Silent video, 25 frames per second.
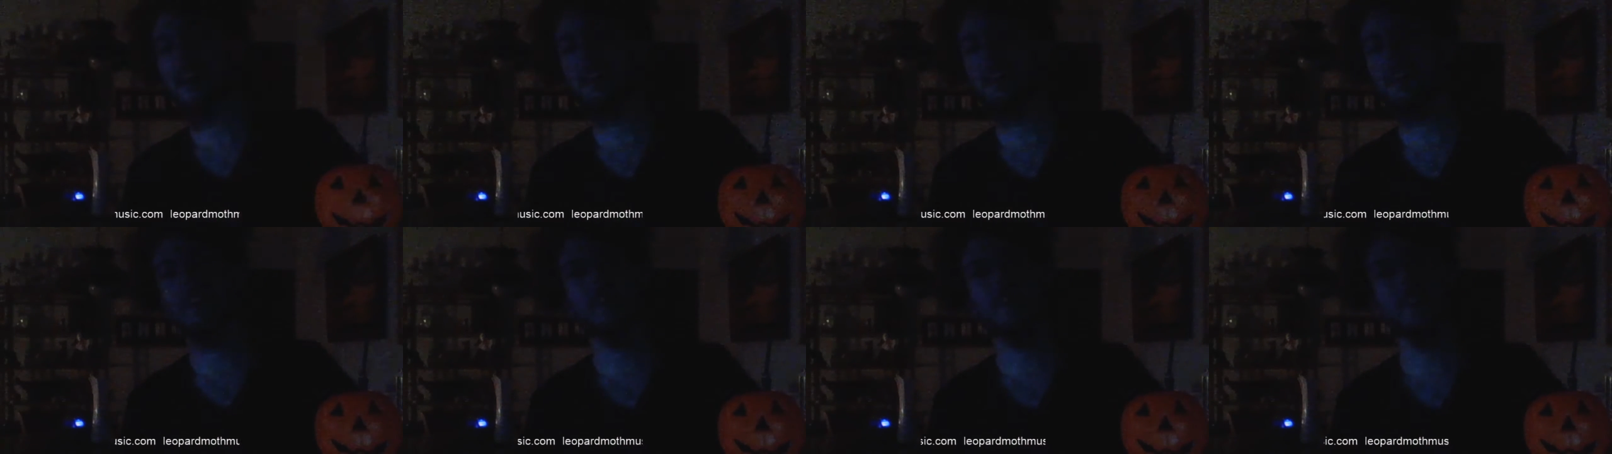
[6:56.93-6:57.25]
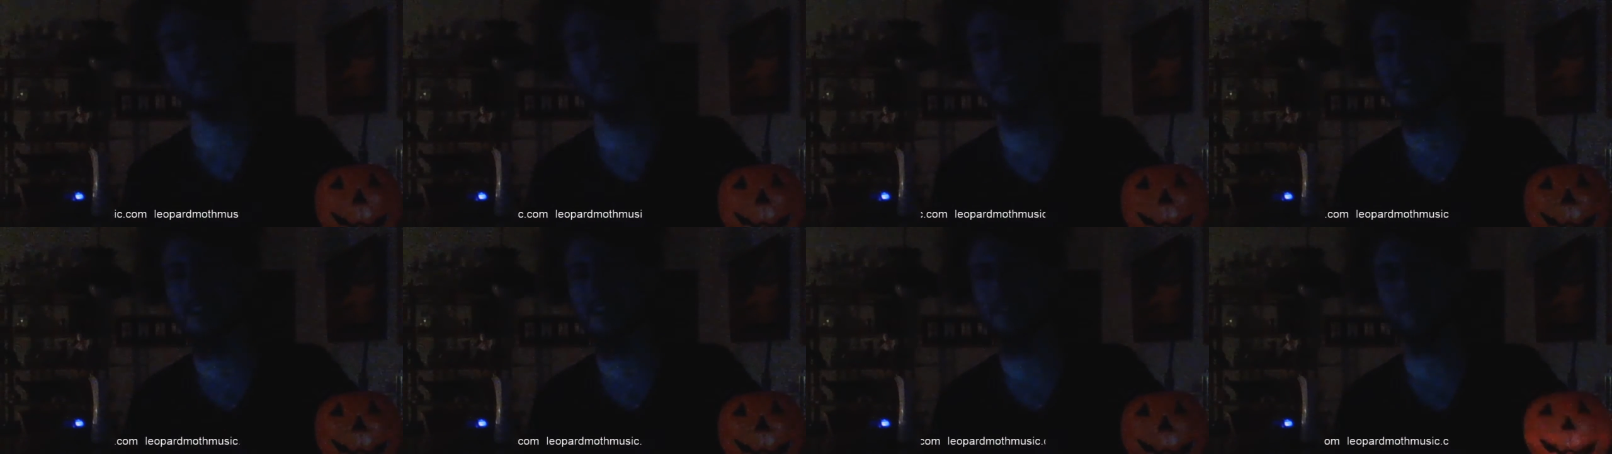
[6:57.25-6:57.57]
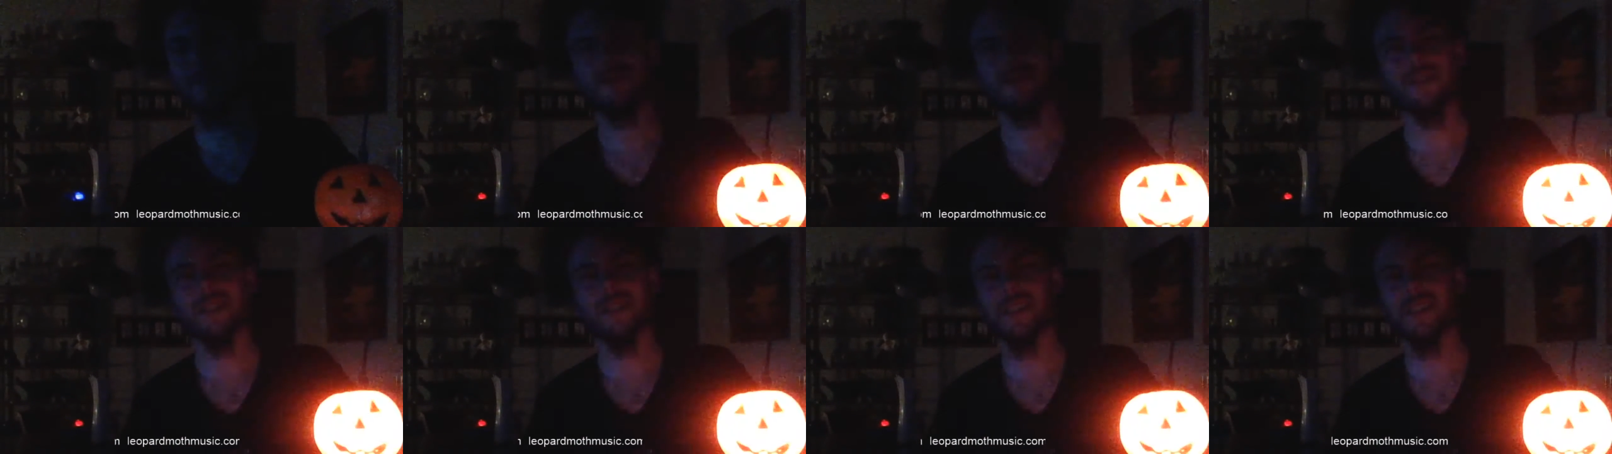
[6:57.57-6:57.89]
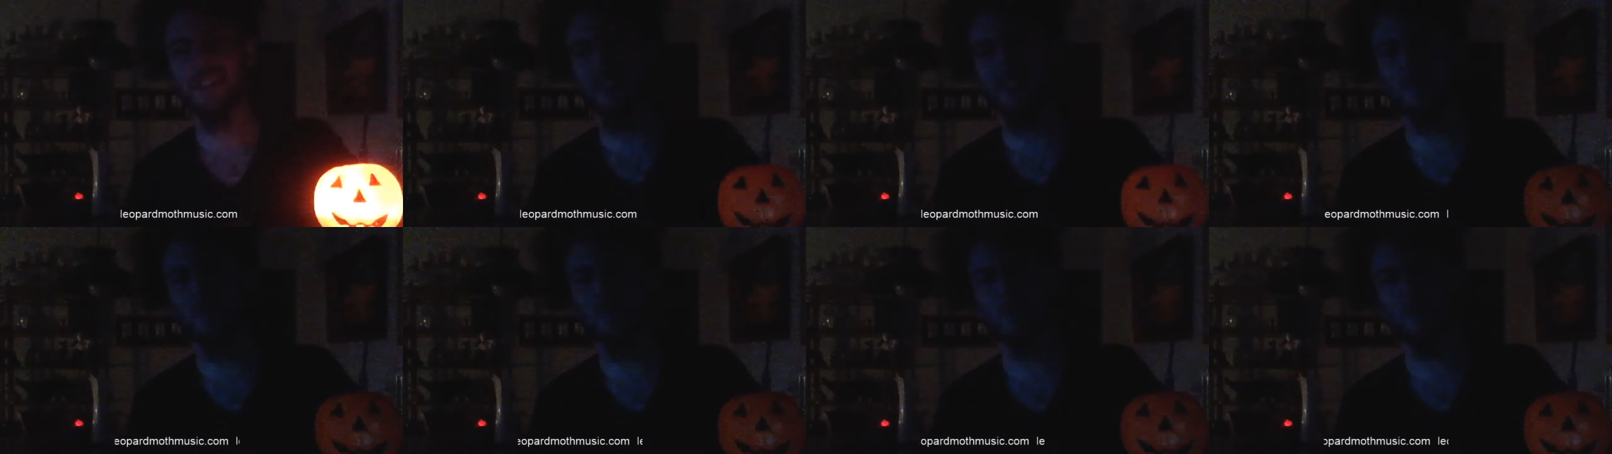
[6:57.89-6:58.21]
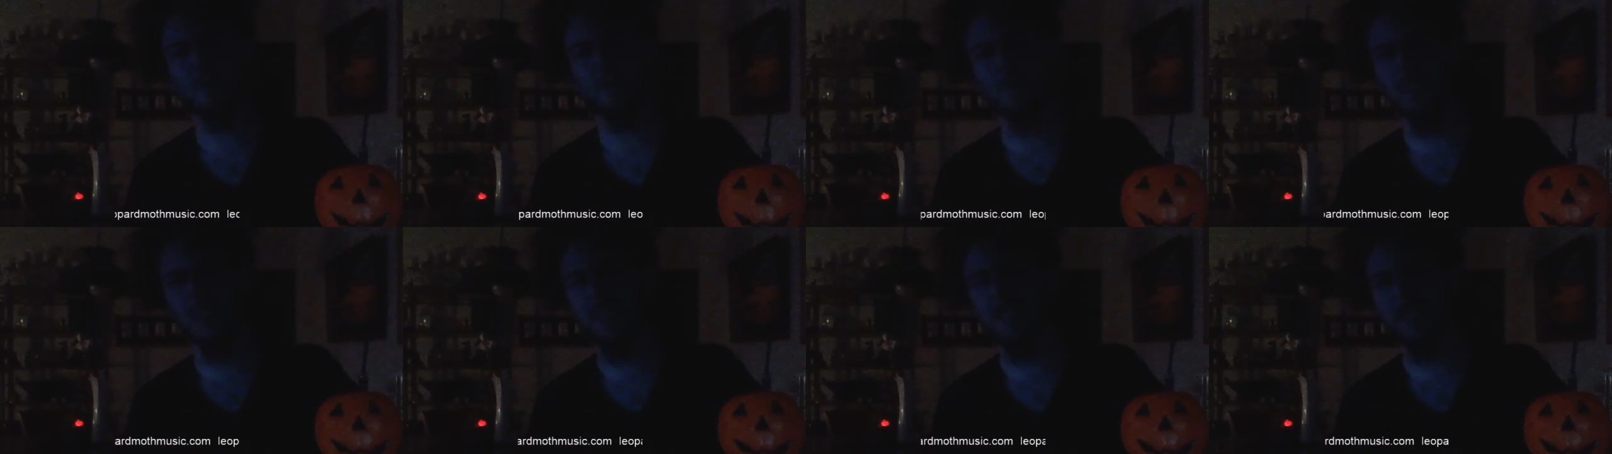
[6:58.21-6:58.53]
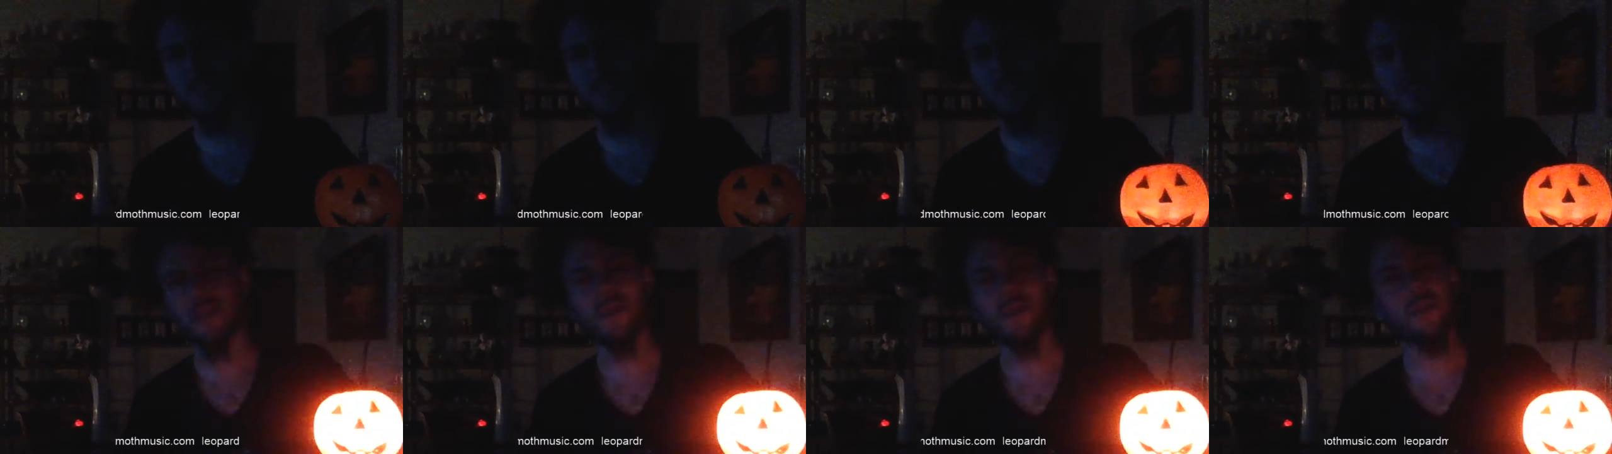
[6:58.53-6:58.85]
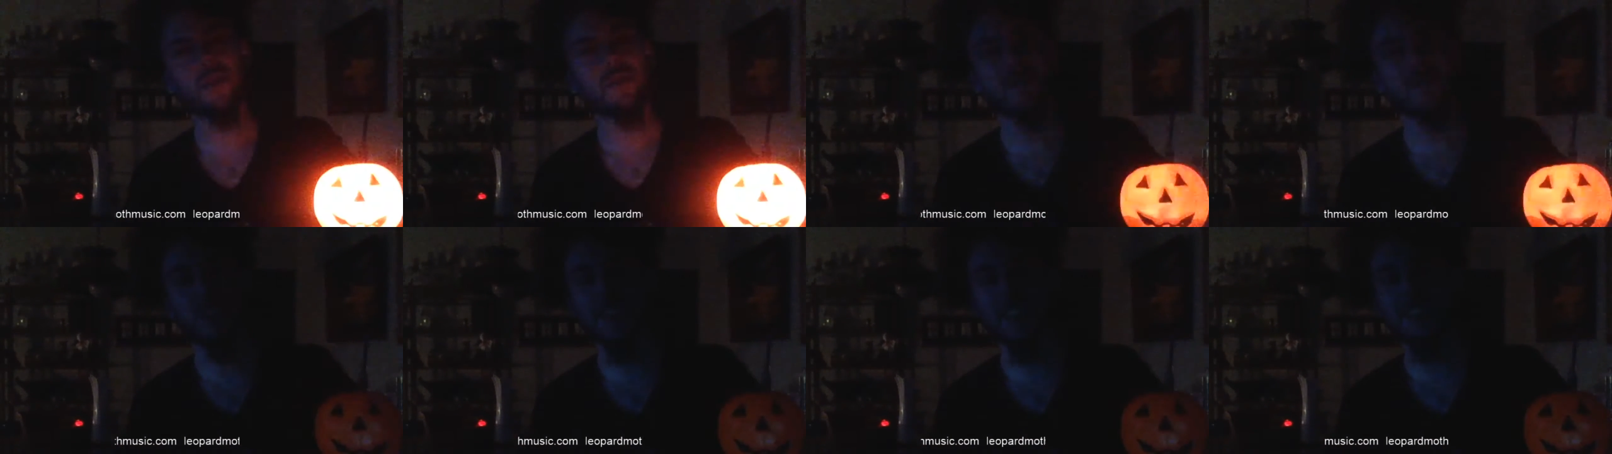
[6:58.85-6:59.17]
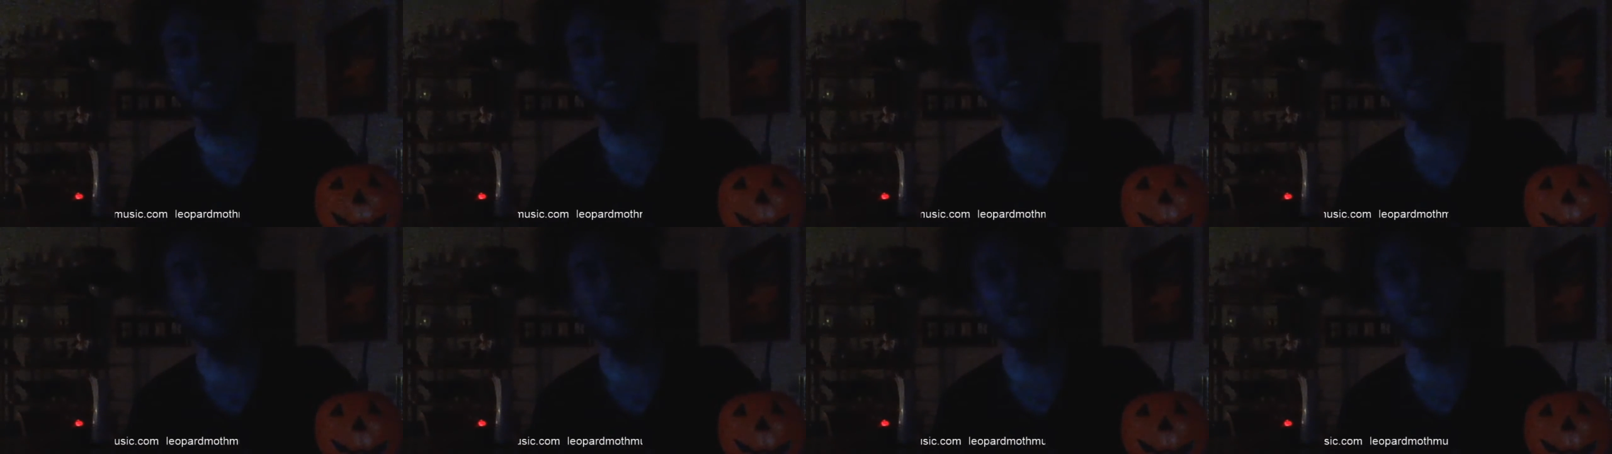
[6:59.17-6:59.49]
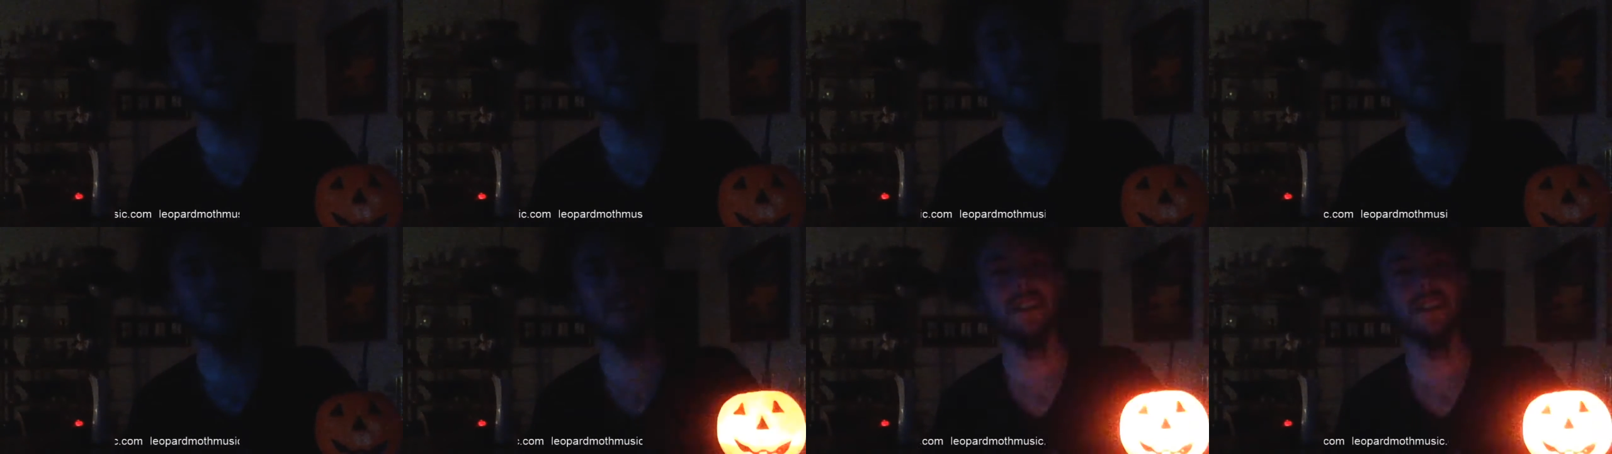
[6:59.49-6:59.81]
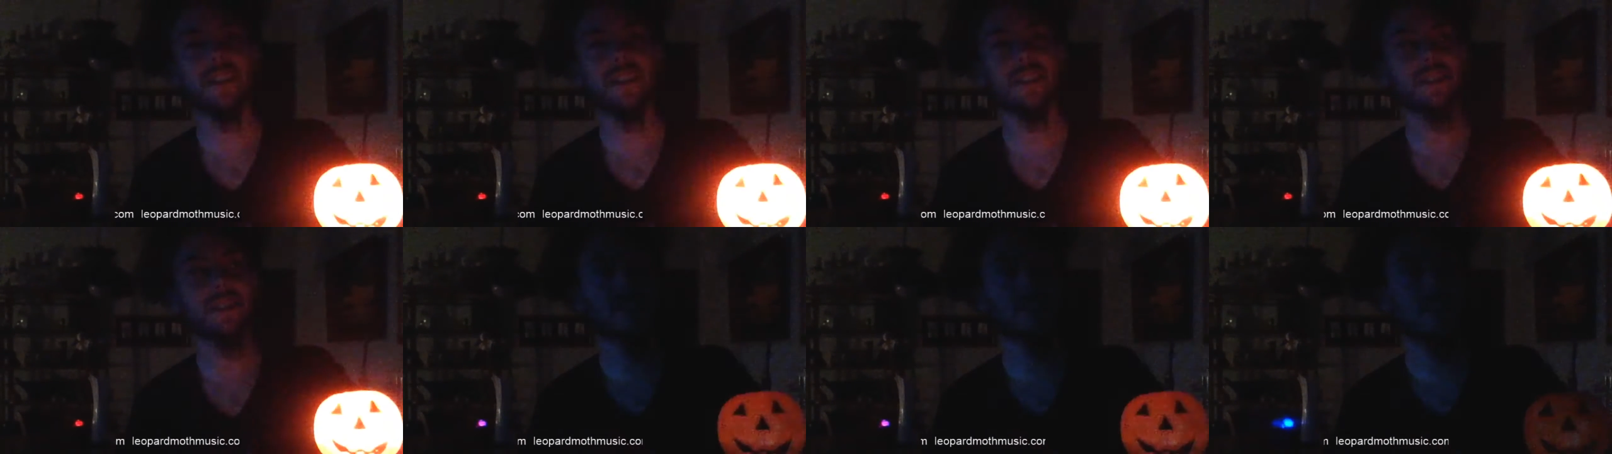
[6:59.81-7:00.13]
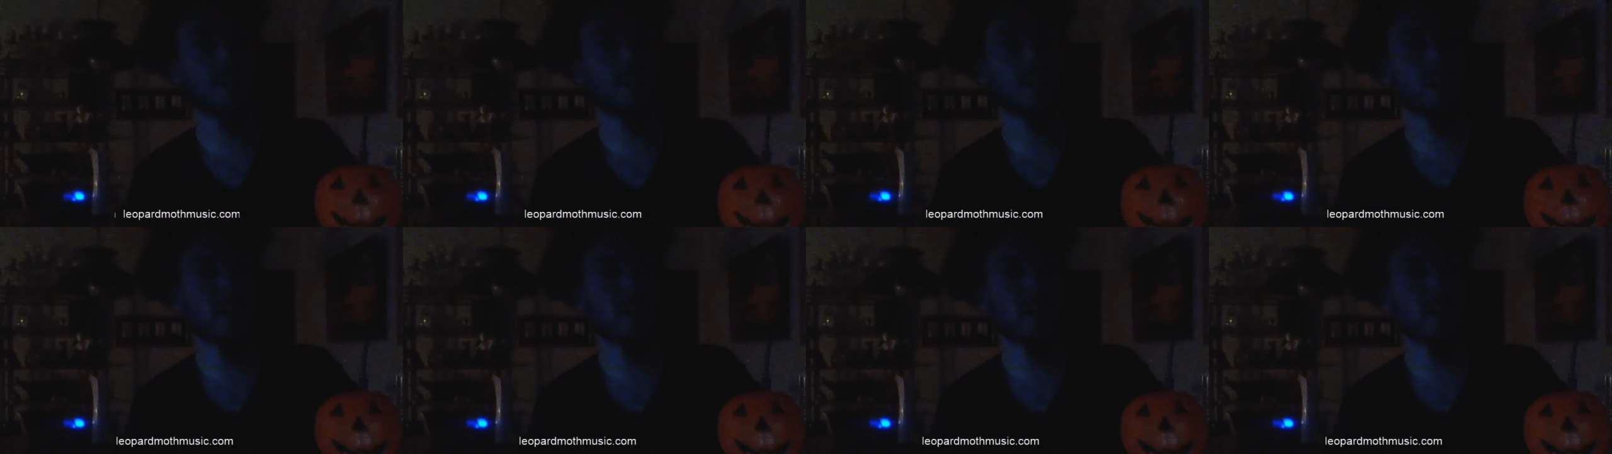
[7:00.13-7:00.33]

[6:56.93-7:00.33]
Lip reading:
Nobody's mouth can be seen.